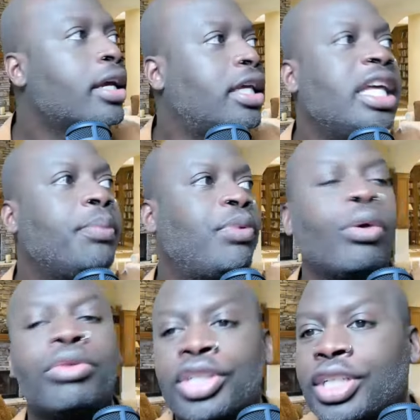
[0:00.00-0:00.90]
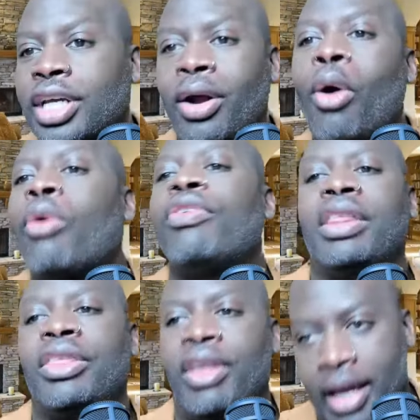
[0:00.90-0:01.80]
Keep your shit over
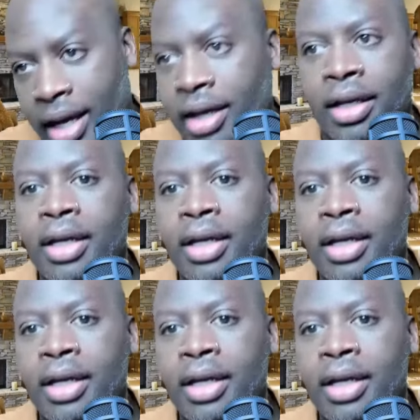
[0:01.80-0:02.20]
there.